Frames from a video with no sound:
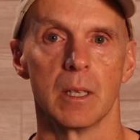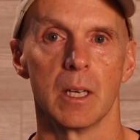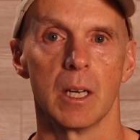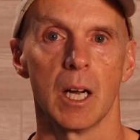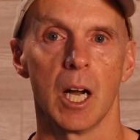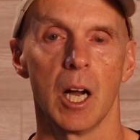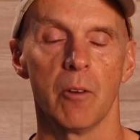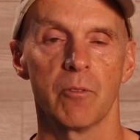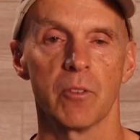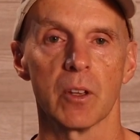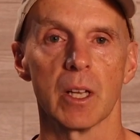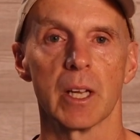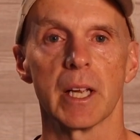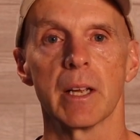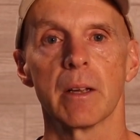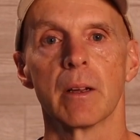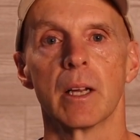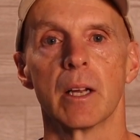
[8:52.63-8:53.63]

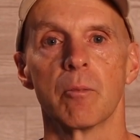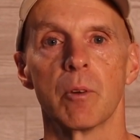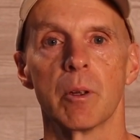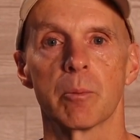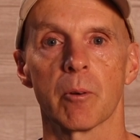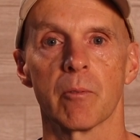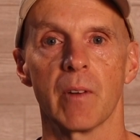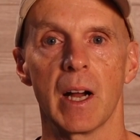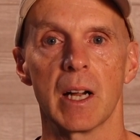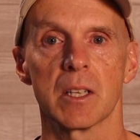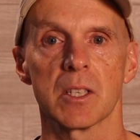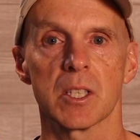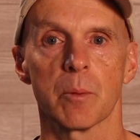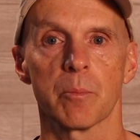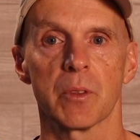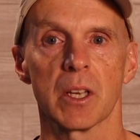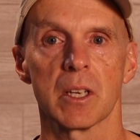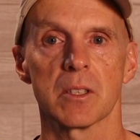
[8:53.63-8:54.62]
Hopefully, we provided
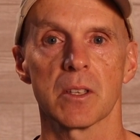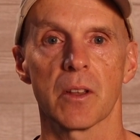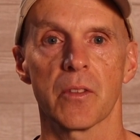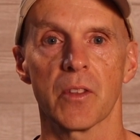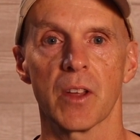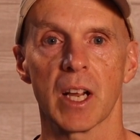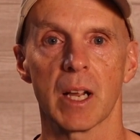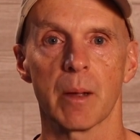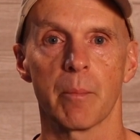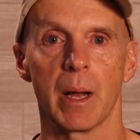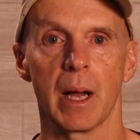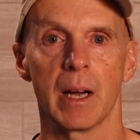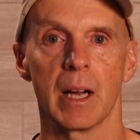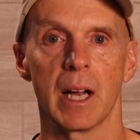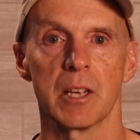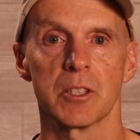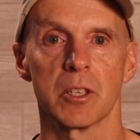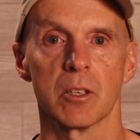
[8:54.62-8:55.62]
some things to think
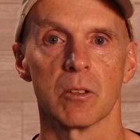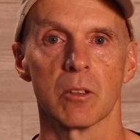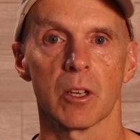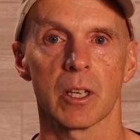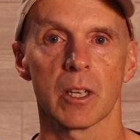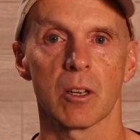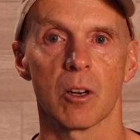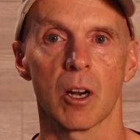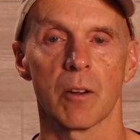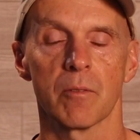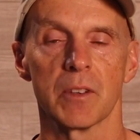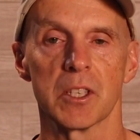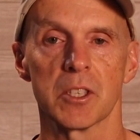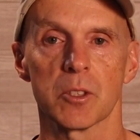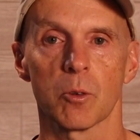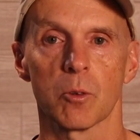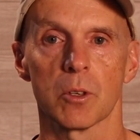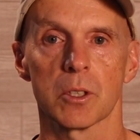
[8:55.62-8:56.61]
about as you look at RV
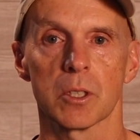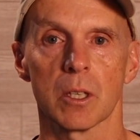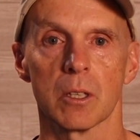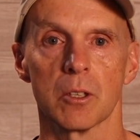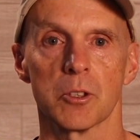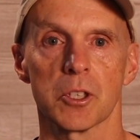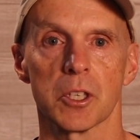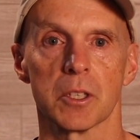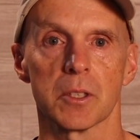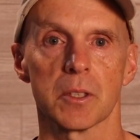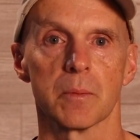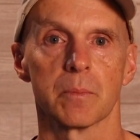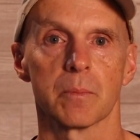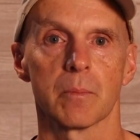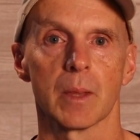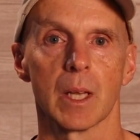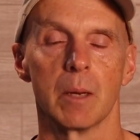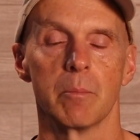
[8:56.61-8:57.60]
storage solutions.
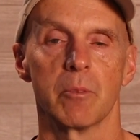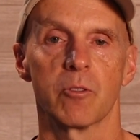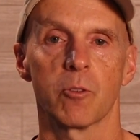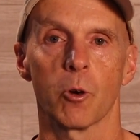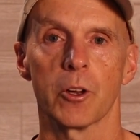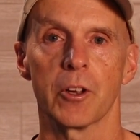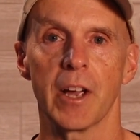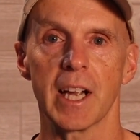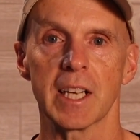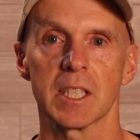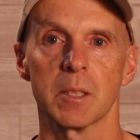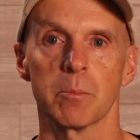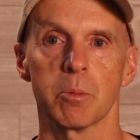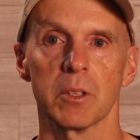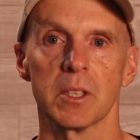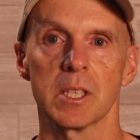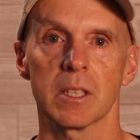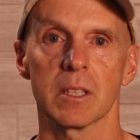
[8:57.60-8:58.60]
Before you exit,
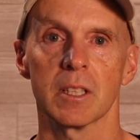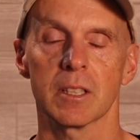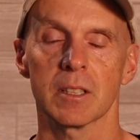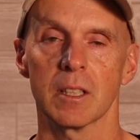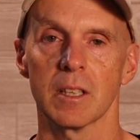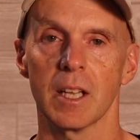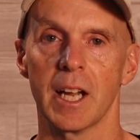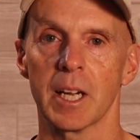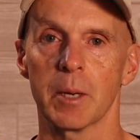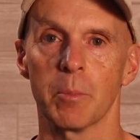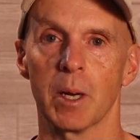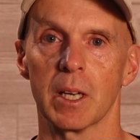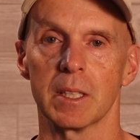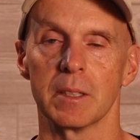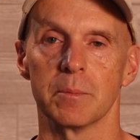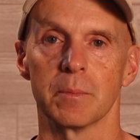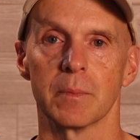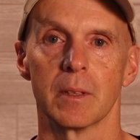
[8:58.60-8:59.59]
please click the like
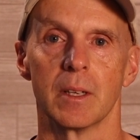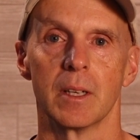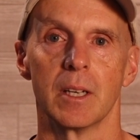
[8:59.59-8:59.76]
button.